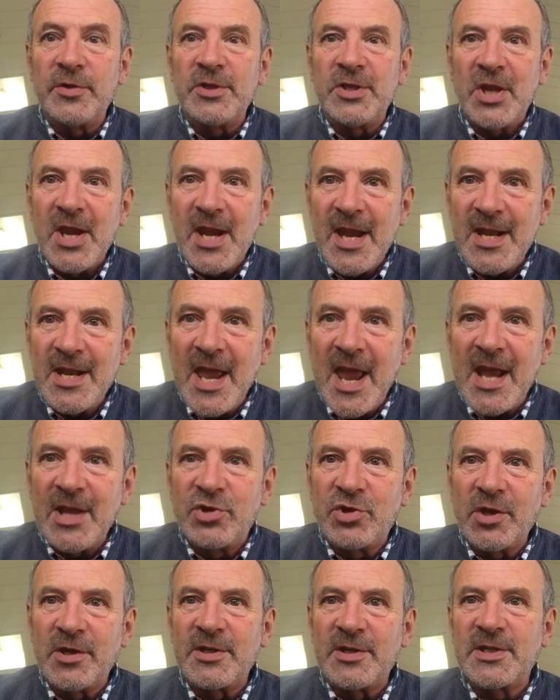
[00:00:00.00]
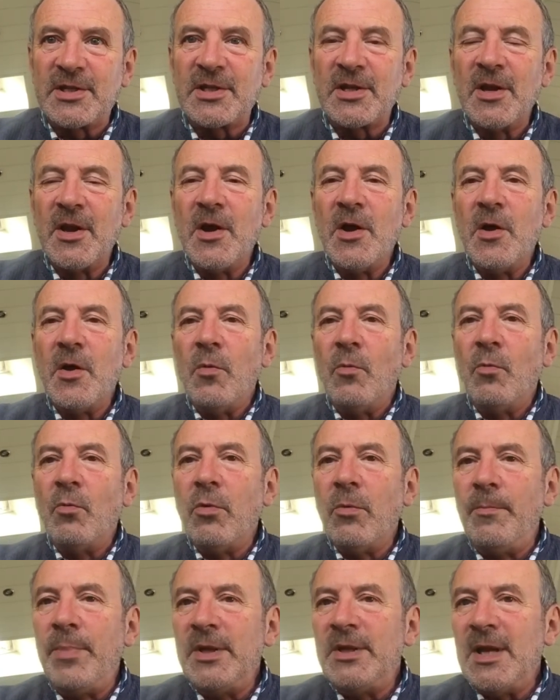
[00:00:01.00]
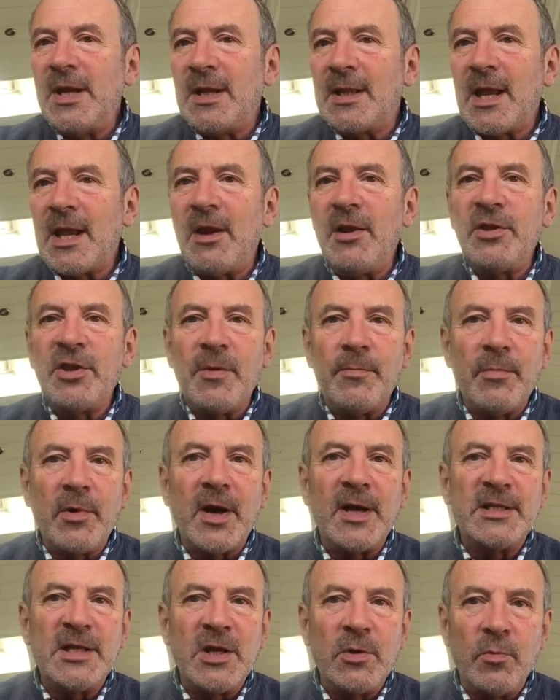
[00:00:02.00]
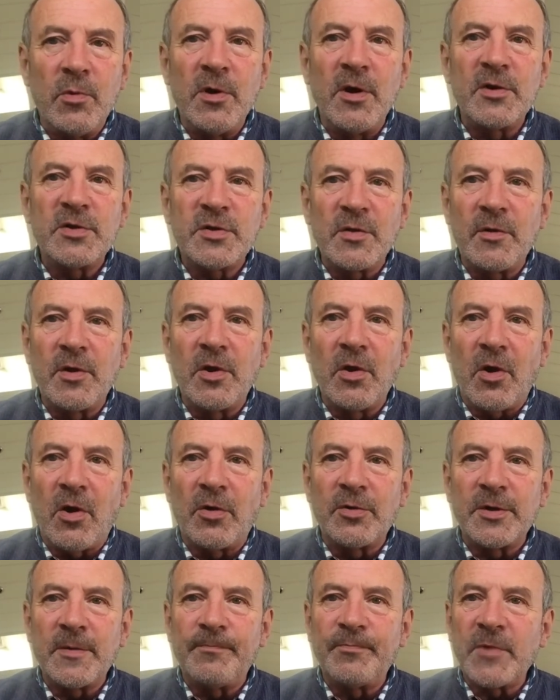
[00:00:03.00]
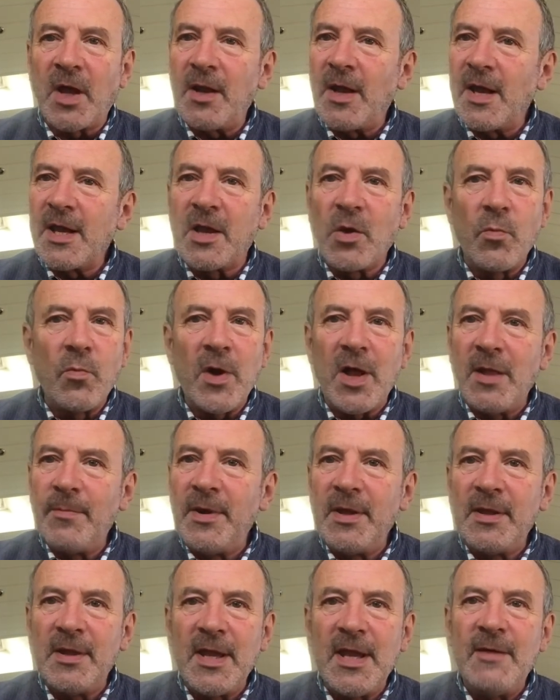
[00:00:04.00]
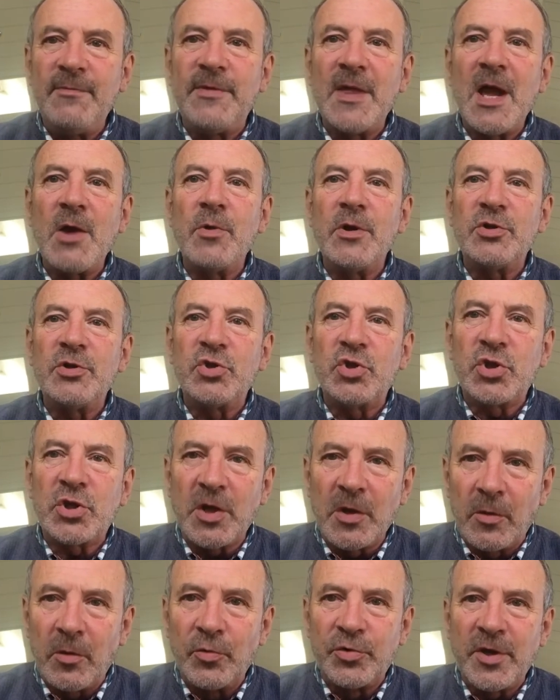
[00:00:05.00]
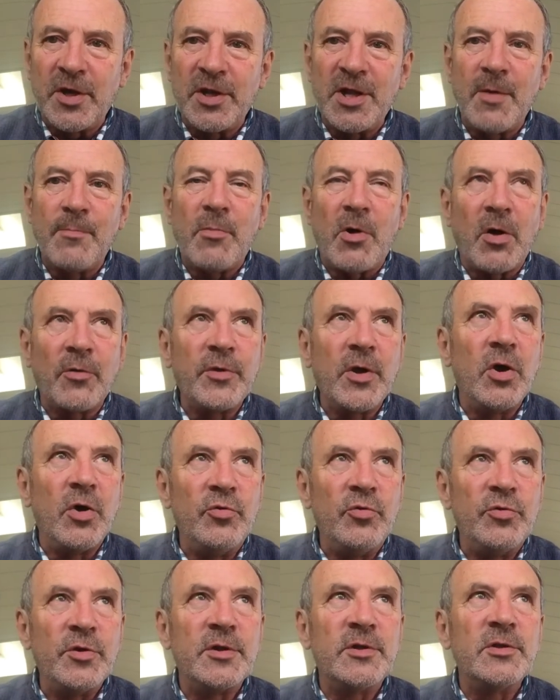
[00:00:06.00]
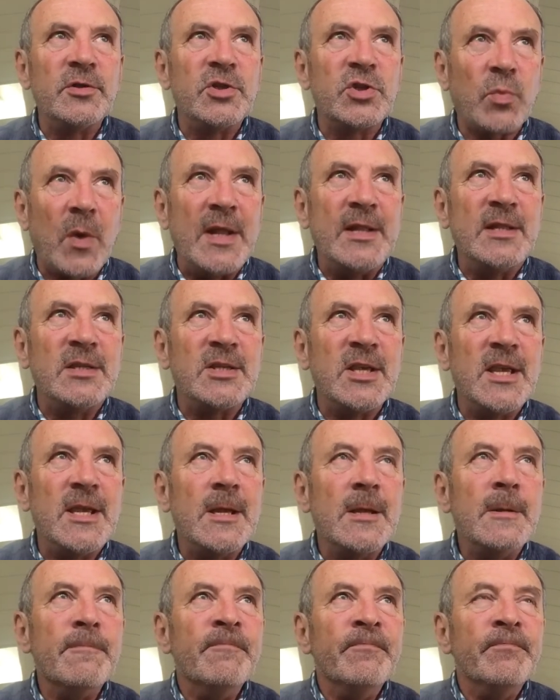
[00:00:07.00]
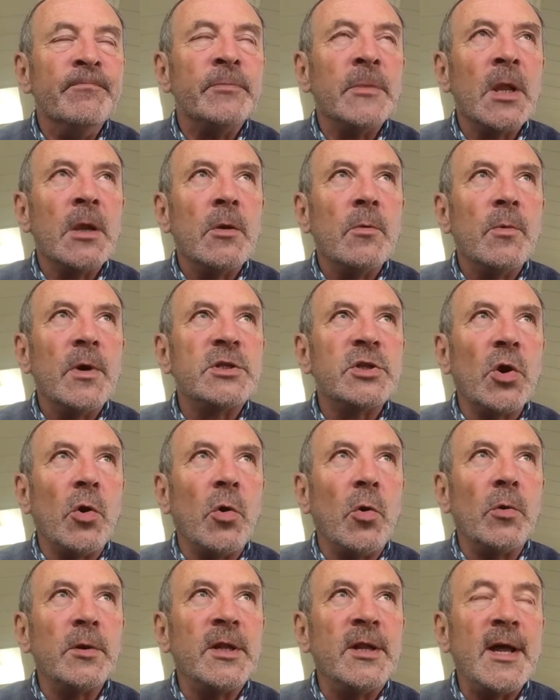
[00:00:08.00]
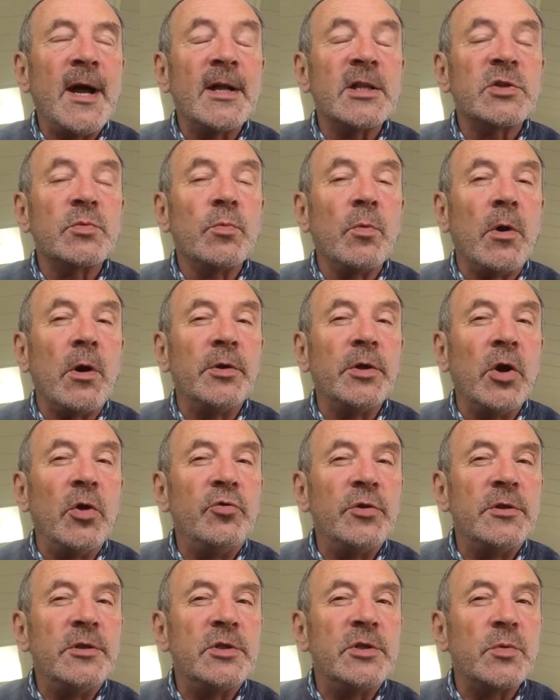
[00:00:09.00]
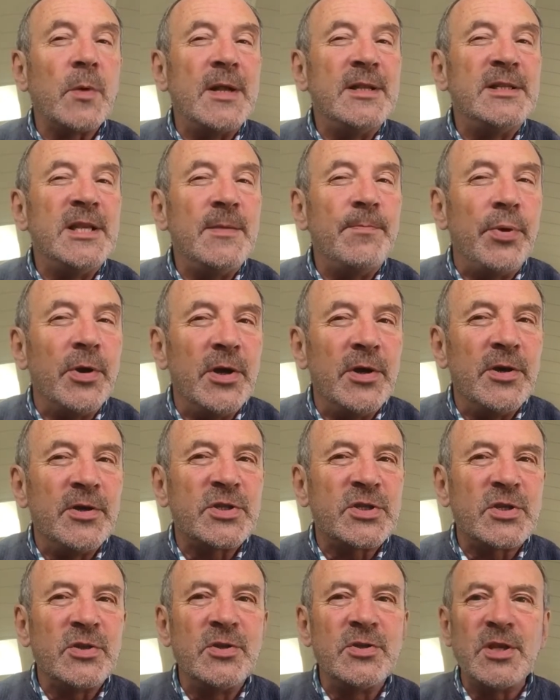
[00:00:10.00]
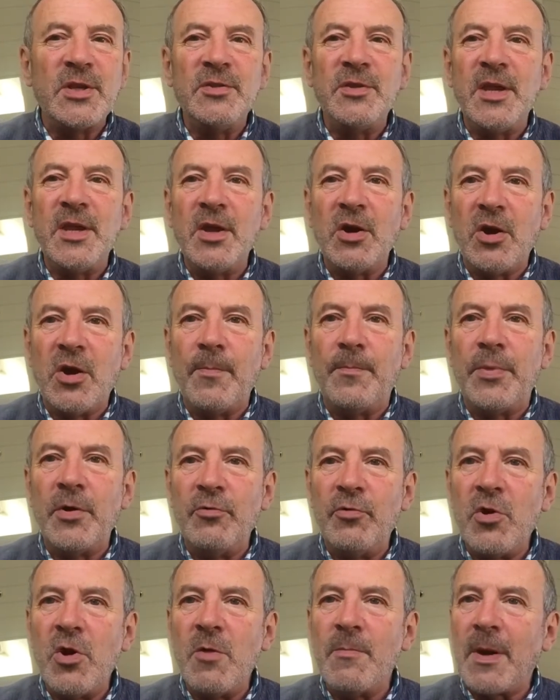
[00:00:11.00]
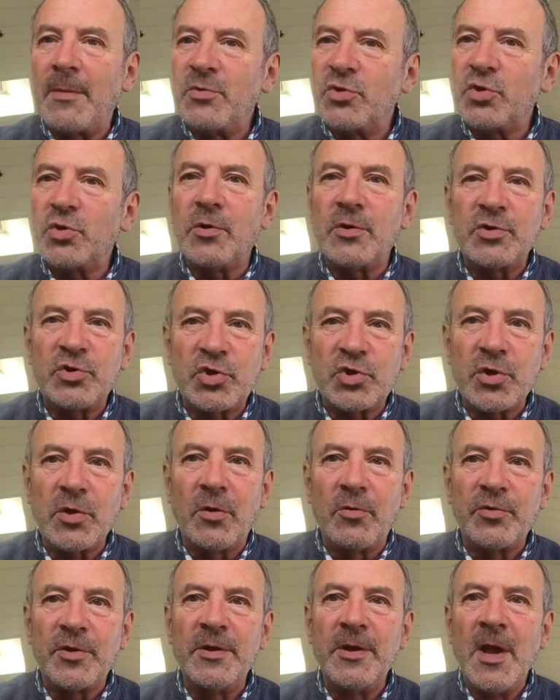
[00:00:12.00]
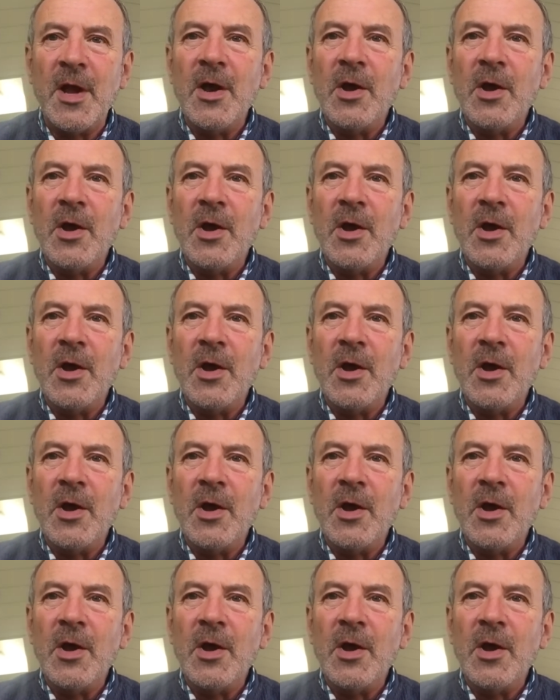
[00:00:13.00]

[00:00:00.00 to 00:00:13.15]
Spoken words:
Teenagers would be declaring the mighty works of God. And I can well believe there were children among the 120. We're told in Acts 1, 120 persons in the upper room. I'm sure children